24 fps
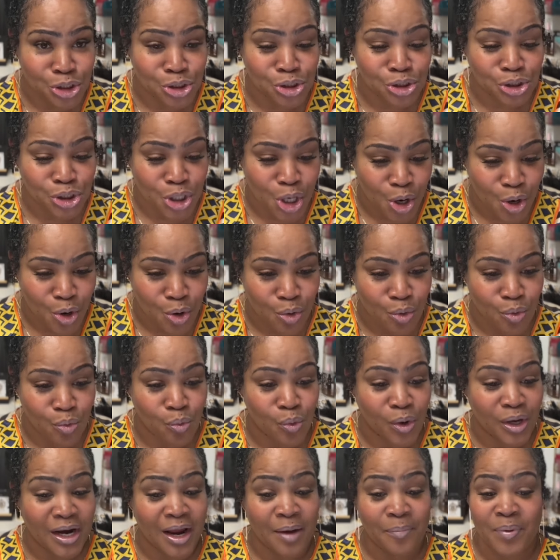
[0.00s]
So
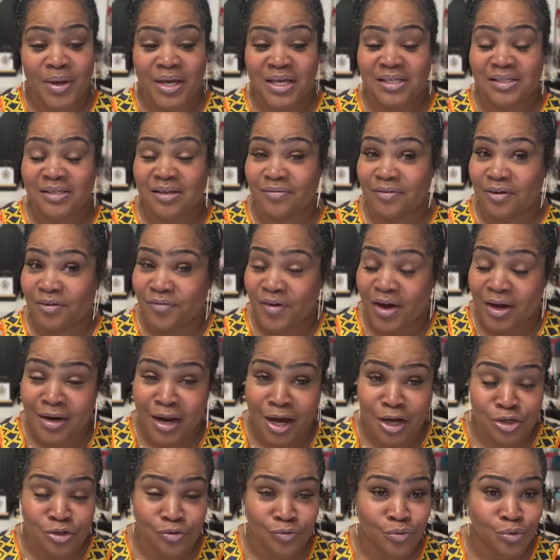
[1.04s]
would I pay
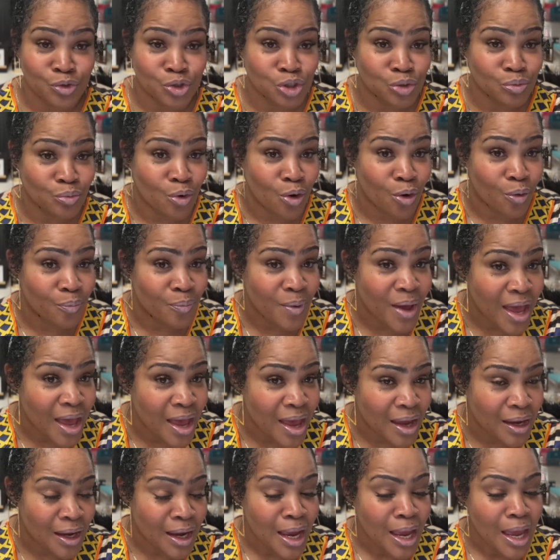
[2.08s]
$75 for a small
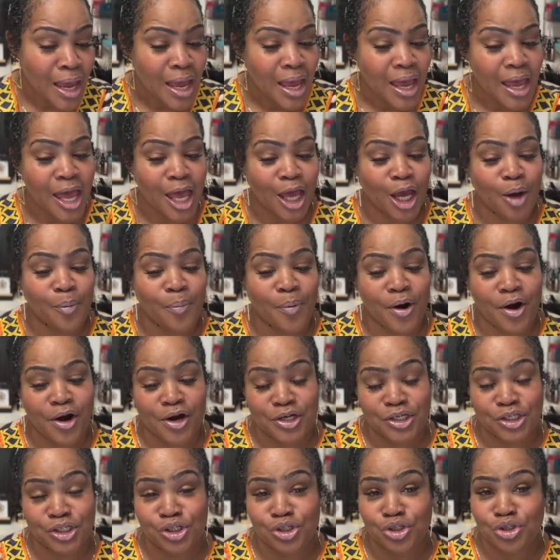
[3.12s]
bag in
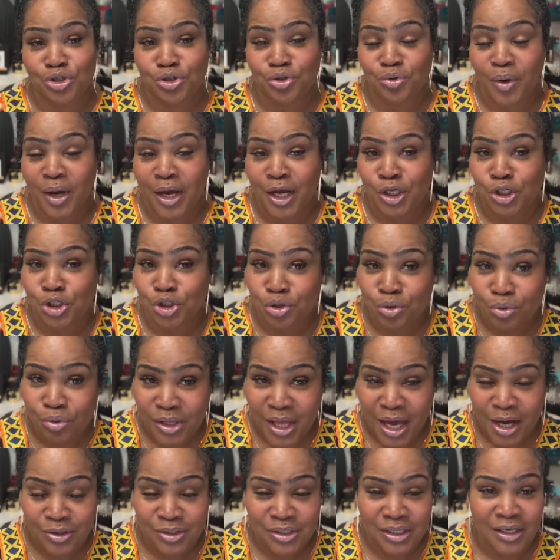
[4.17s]
comparison to a
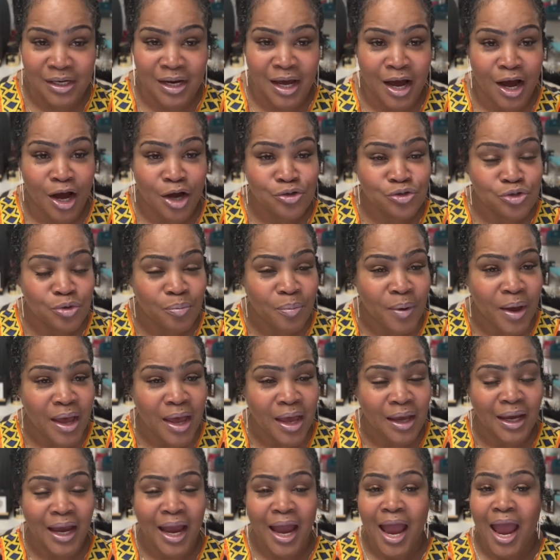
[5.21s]
$2,900
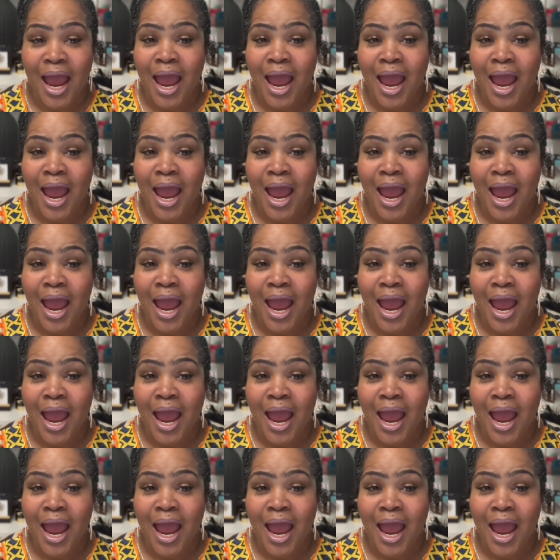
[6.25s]
bag?